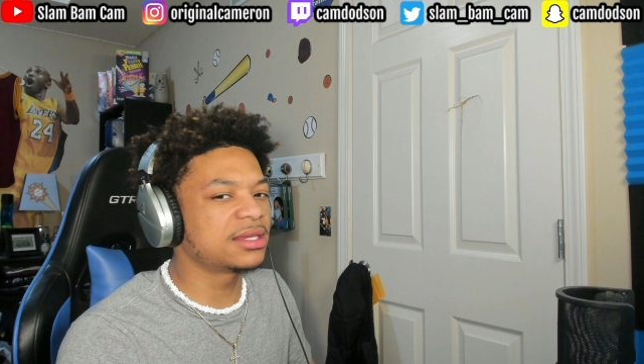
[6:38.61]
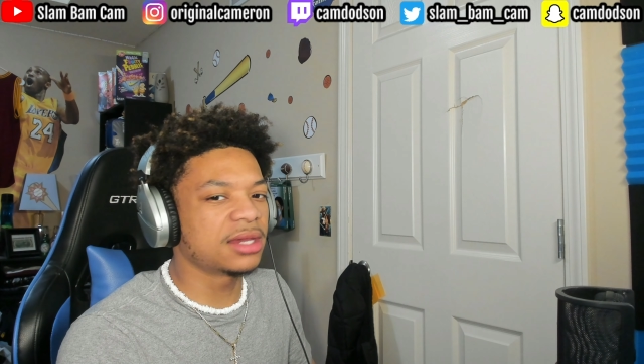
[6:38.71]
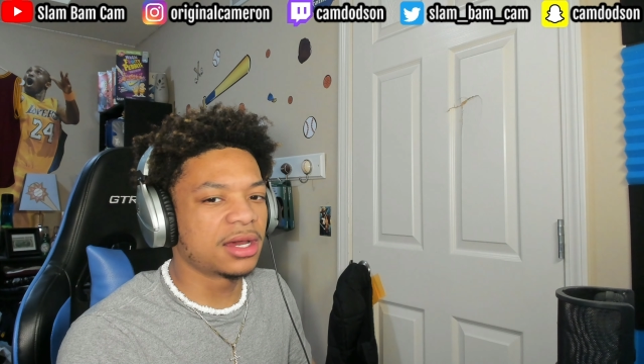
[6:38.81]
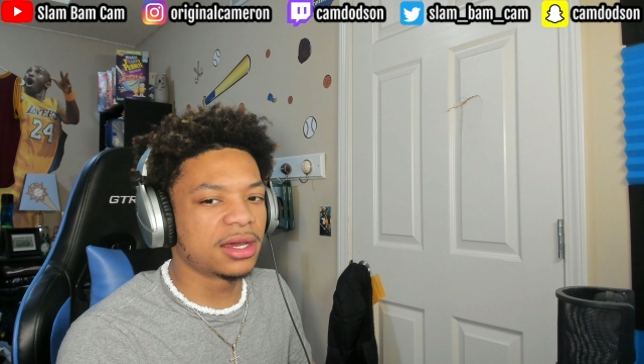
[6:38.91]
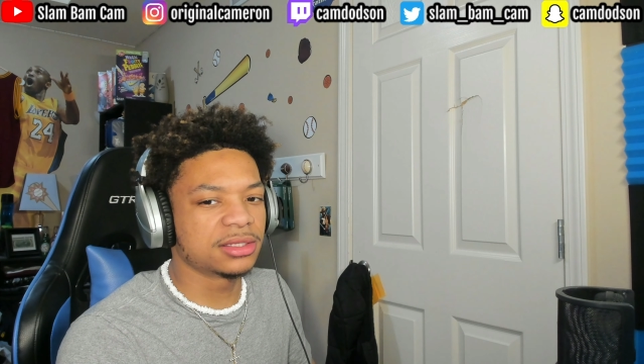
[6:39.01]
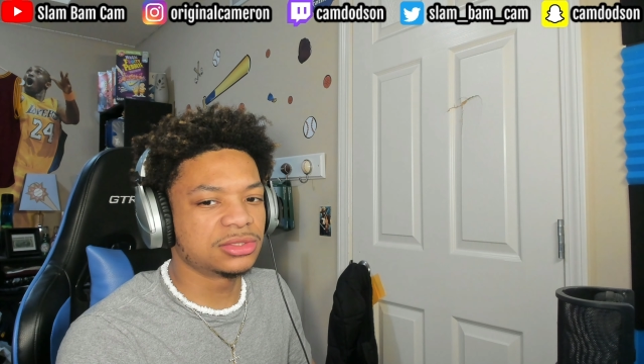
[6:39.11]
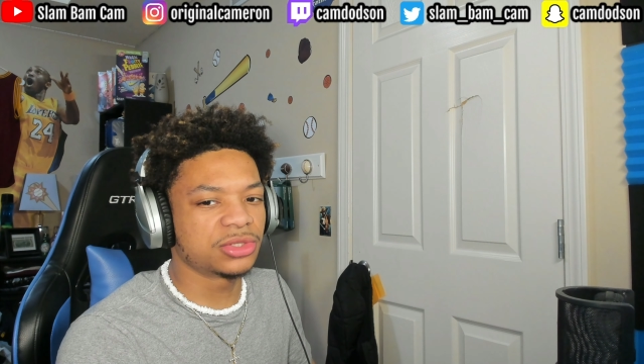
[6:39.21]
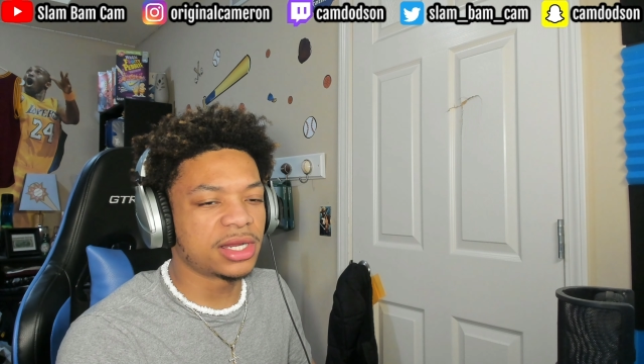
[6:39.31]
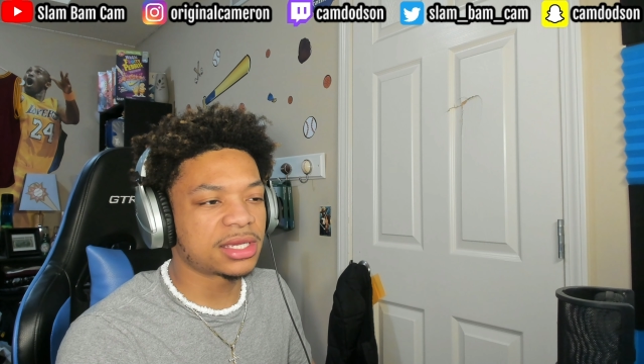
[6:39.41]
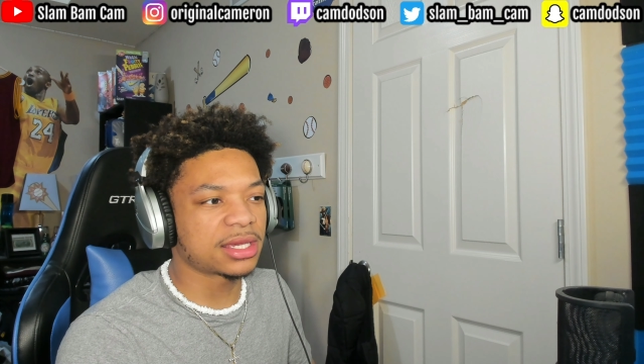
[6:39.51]
uh
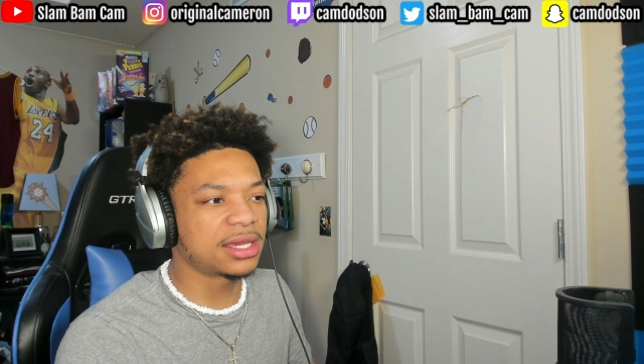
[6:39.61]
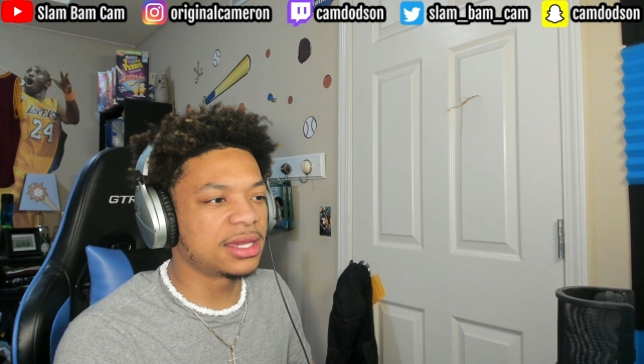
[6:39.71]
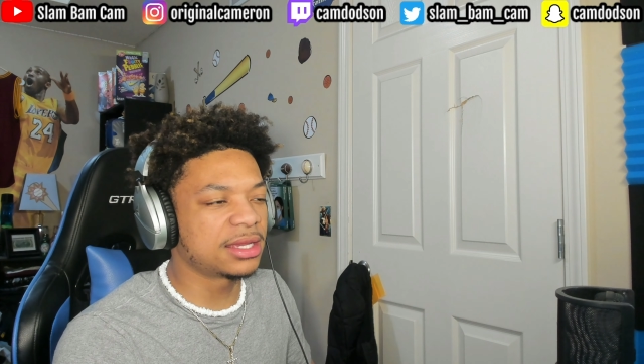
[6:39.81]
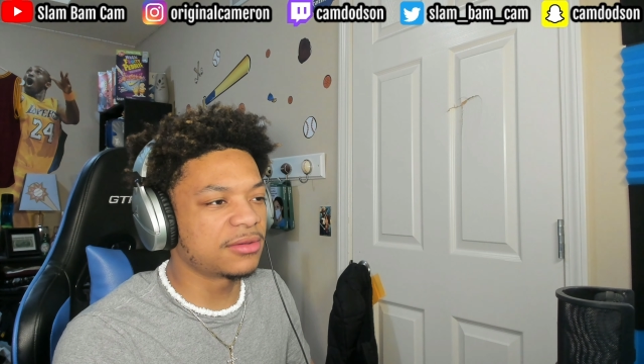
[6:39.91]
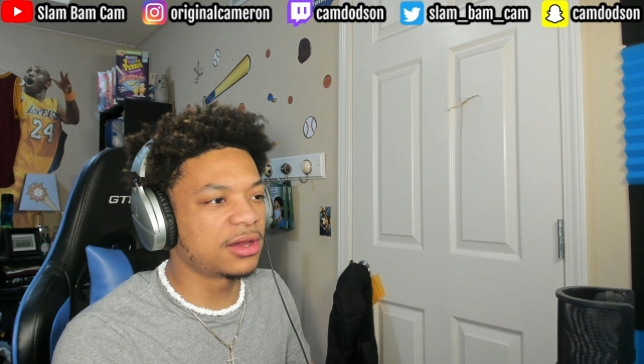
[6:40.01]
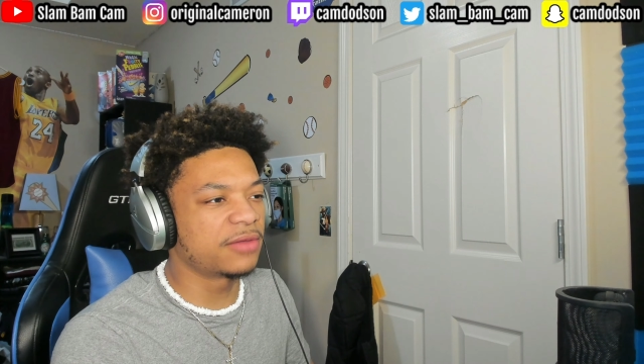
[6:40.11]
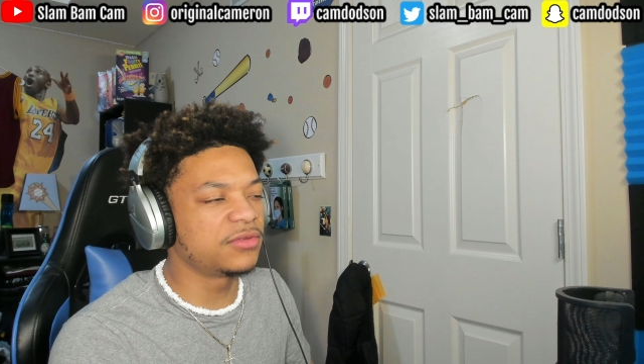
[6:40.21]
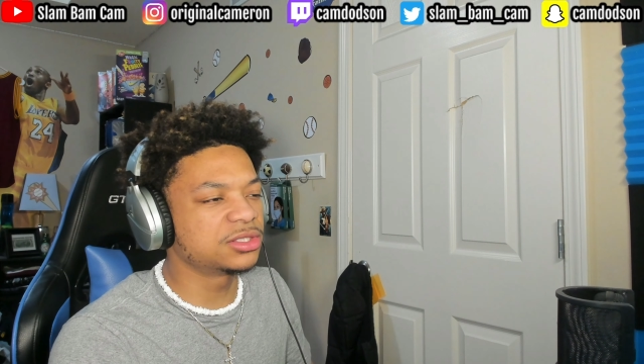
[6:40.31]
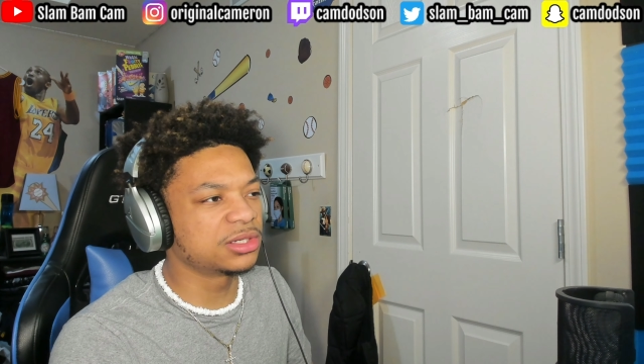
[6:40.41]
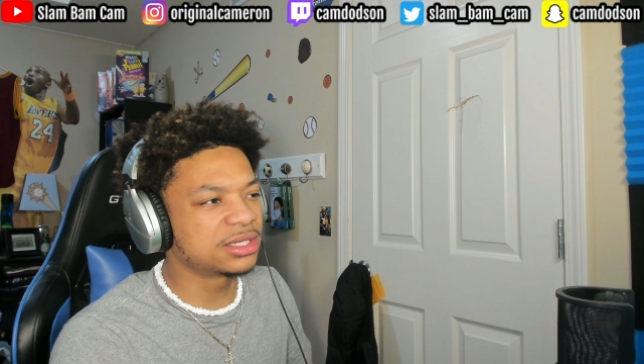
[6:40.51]
Drake and uh
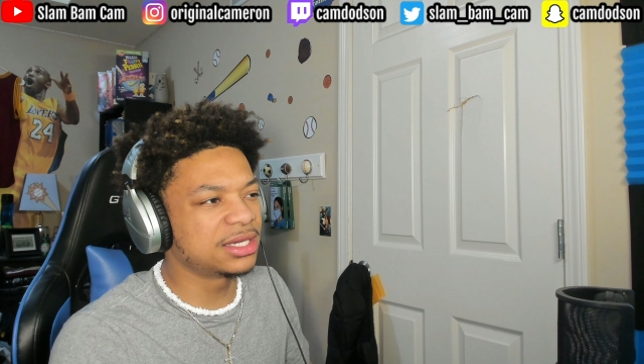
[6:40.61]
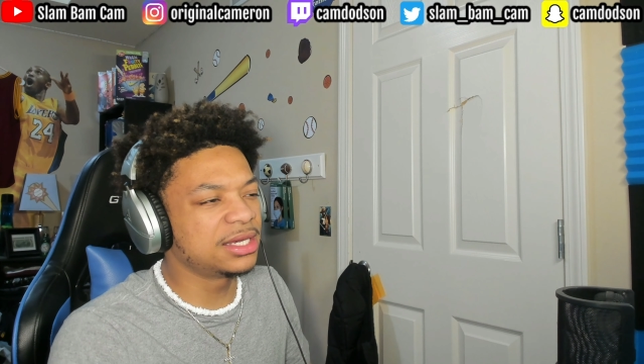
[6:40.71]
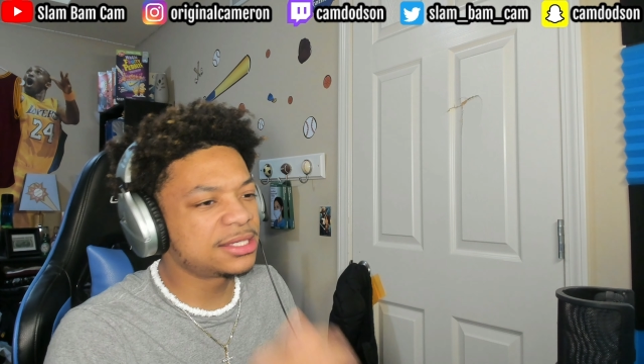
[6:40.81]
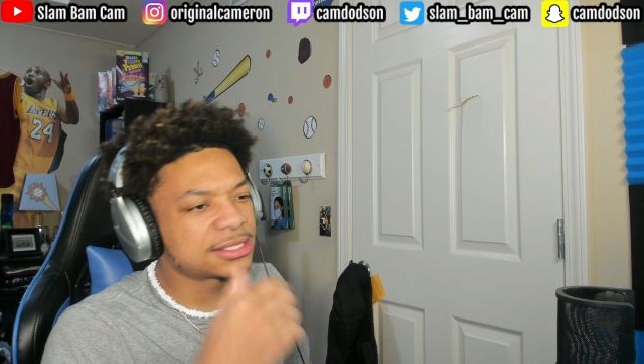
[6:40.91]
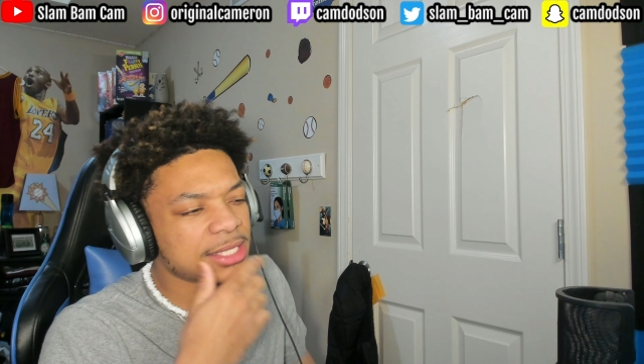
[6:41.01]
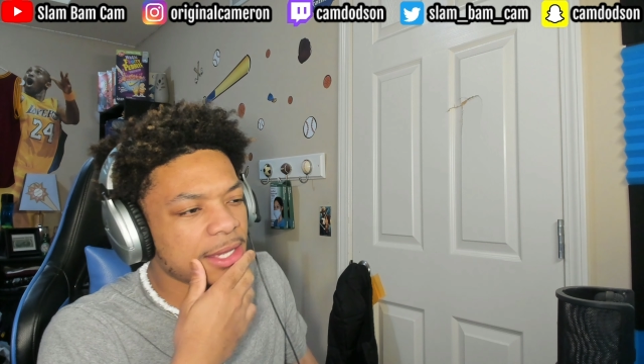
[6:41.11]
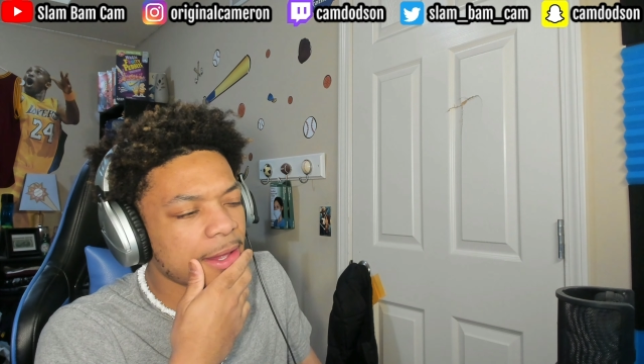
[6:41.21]
featuring Giggs.